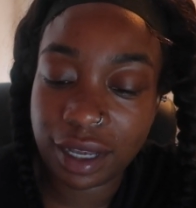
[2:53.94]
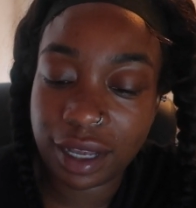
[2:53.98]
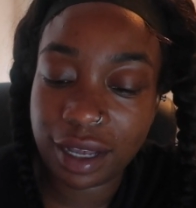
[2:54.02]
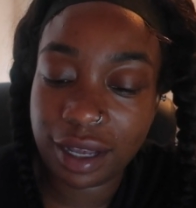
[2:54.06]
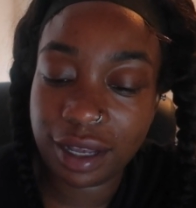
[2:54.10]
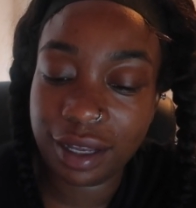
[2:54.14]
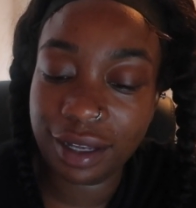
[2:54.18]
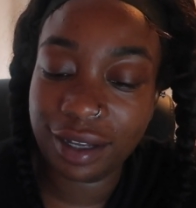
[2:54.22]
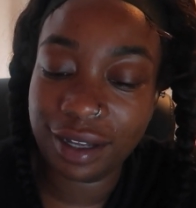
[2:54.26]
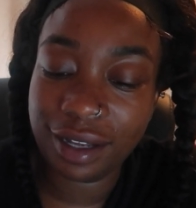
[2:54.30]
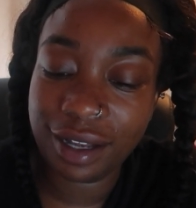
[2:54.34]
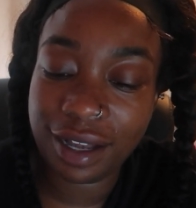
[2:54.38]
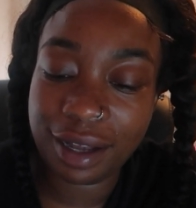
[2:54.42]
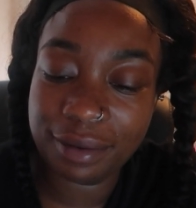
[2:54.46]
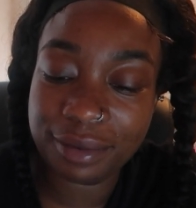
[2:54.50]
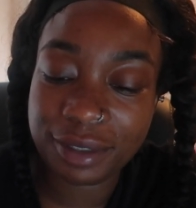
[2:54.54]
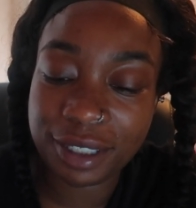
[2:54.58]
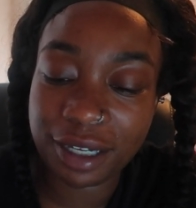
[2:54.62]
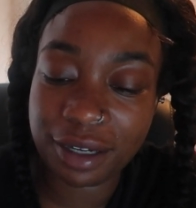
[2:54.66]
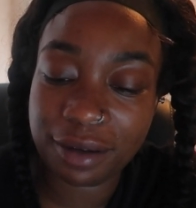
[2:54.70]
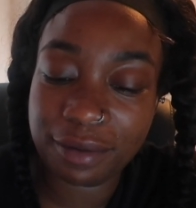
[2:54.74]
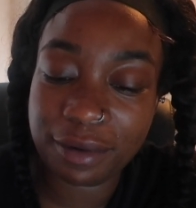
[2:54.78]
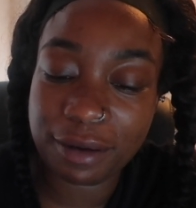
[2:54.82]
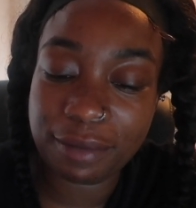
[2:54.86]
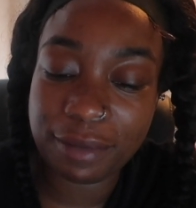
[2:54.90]
I'm
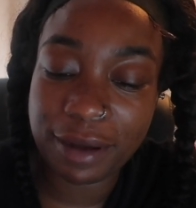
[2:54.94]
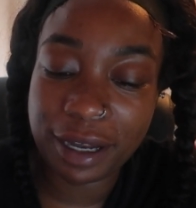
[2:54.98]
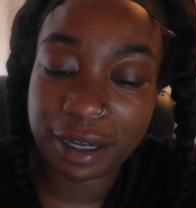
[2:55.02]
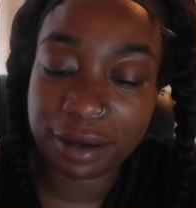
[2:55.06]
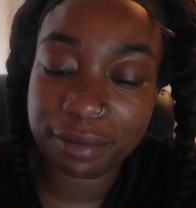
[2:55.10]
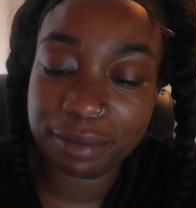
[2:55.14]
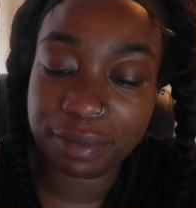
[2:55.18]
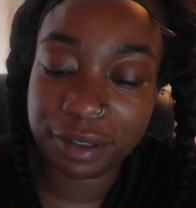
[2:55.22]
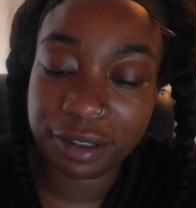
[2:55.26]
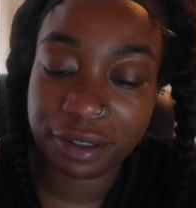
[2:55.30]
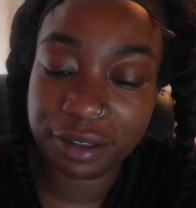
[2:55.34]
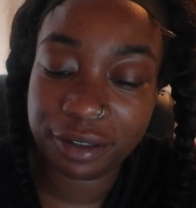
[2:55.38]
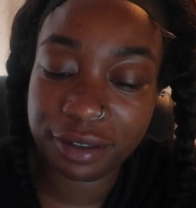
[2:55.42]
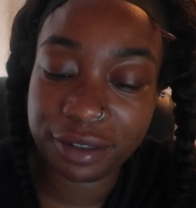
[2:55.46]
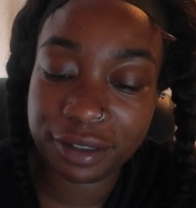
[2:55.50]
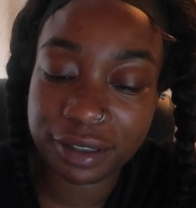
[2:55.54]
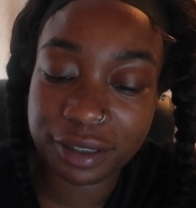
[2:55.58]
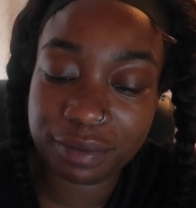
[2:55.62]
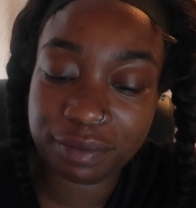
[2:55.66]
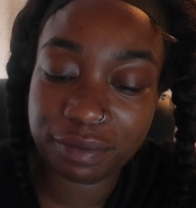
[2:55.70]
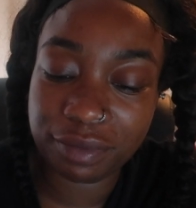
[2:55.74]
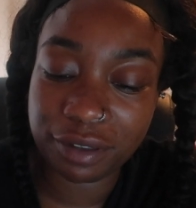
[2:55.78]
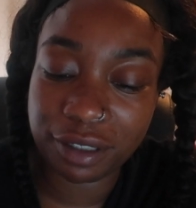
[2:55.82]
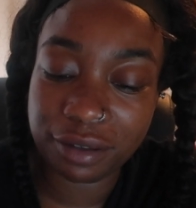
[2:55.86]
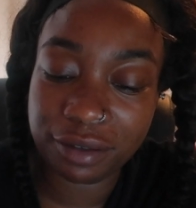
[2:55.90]
talking about my computer is
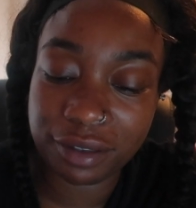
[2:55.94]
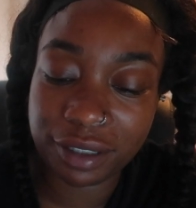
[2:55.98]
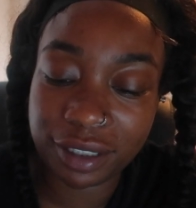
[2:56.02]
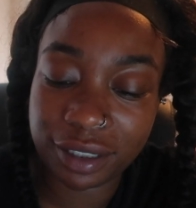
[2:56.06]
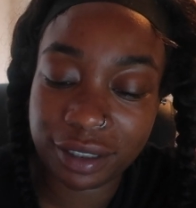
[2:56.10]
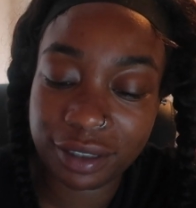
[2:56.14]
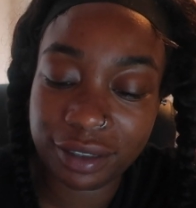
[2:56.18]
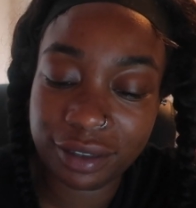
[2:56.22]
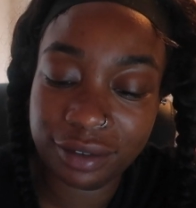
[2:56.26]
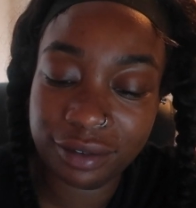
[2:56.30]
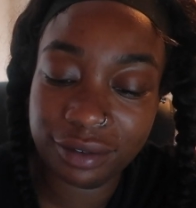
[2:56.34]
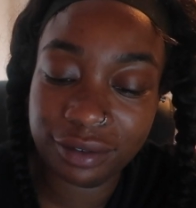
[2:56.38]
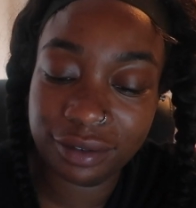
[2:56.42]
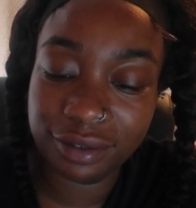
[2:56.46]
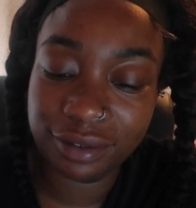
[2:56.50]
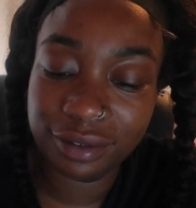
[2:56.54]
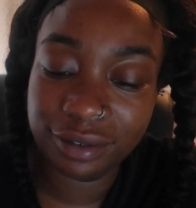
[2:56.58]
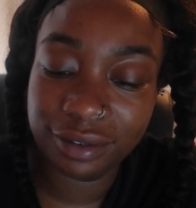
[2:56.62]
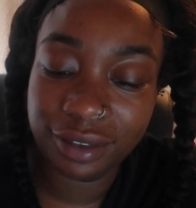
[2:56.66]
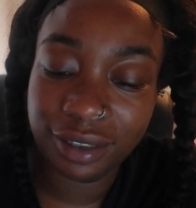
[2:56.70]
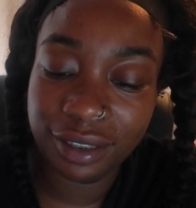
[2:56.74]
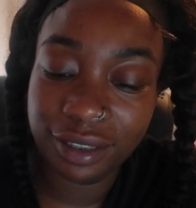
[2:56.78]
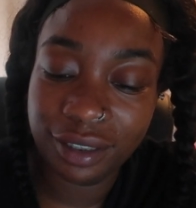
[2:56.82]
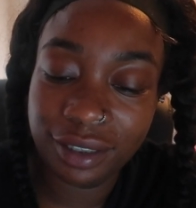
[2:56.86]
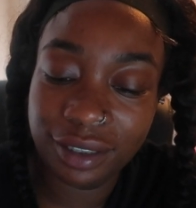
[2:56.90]
broken.
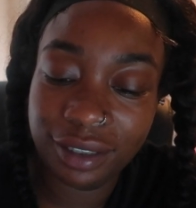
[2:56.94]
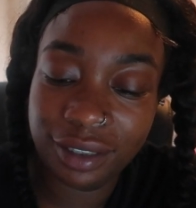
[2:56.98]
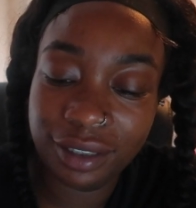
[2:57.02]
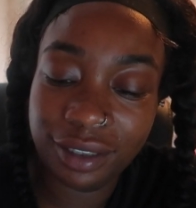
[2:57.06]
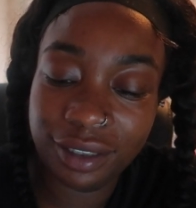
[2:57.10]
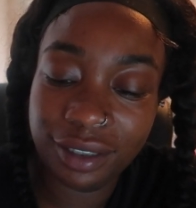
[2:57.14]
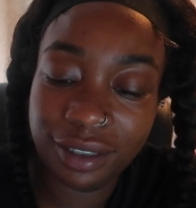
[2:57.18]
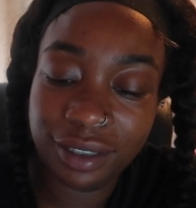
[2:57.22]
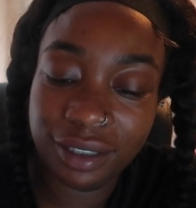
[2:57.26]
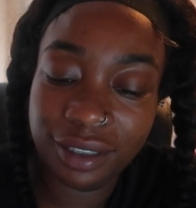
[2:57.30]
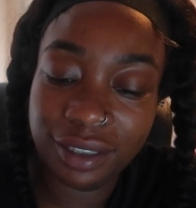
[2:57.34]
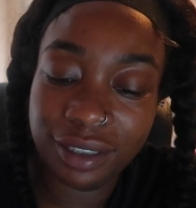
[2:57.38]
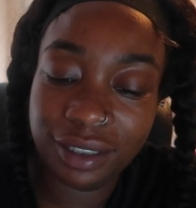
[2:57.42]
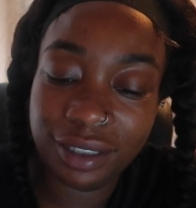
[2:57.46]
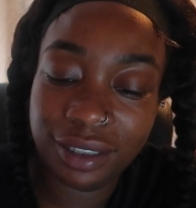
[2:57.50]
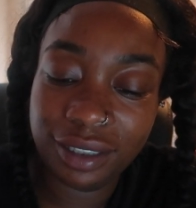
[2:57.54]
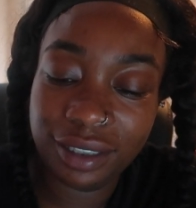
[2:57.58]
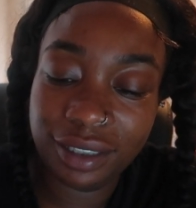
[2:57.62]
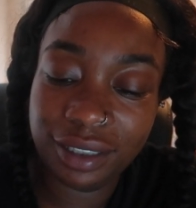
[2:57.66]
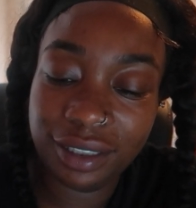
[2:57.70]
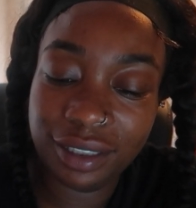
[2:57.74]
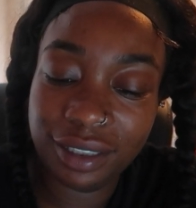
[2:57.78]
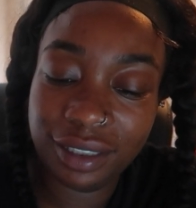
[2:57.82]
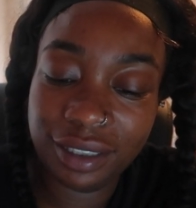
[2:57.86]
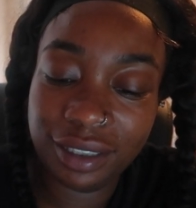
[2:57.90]

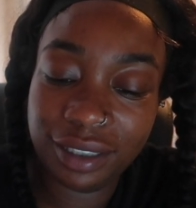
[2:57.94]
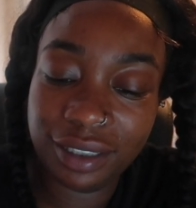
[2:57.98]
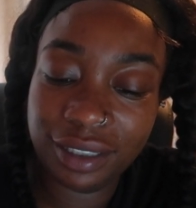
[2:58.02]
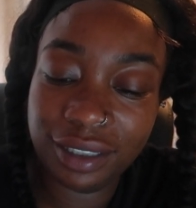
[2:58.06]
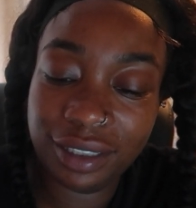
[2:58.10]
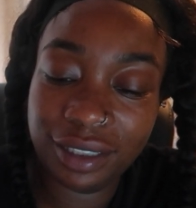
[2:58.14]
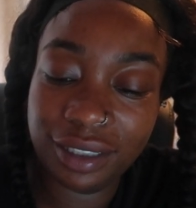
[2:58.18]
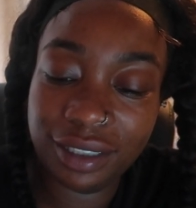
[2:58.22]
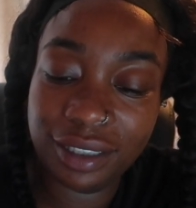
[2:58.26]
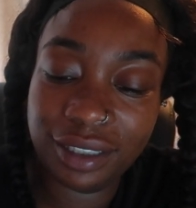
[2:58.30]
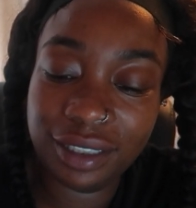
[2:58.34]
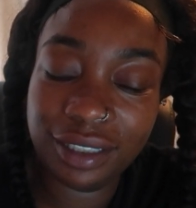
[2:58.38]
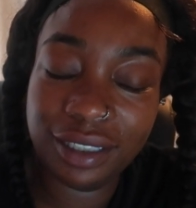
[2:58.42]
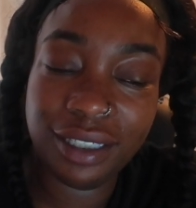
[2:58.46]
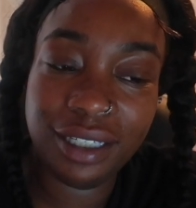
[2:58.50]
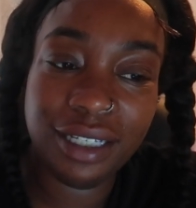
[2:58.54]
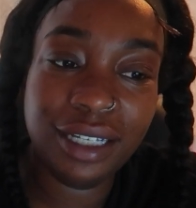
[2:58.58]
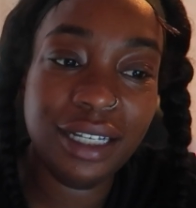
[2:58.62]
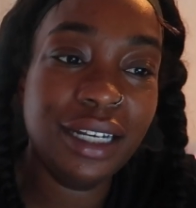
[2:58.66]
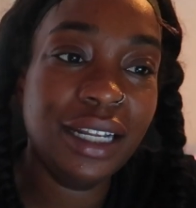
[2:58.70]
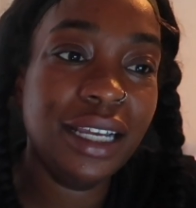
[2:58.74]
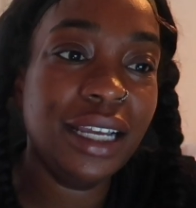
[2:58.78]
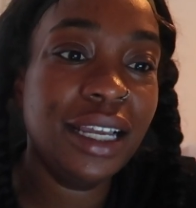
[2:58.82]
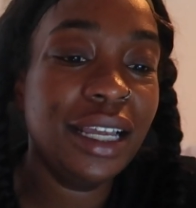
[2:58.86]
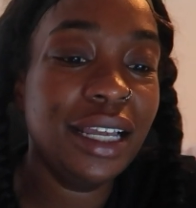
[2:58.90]

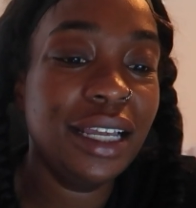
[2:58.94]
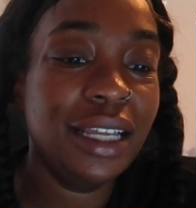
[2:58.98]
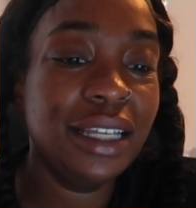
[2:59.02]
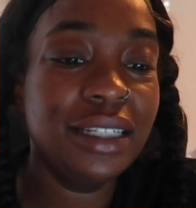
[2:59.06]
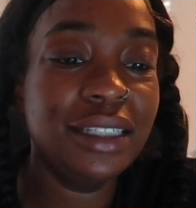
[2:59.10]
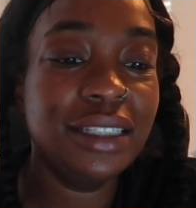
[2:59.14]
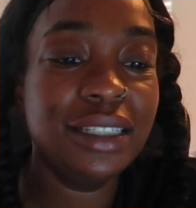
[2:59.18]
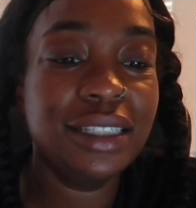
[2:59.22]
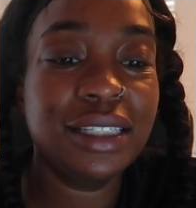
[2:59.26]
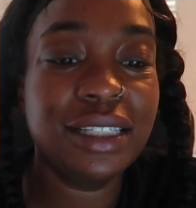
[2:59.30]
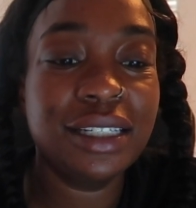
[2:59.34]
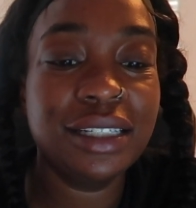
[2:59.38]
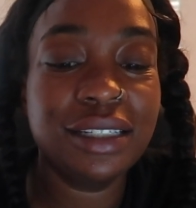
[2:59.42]
It is.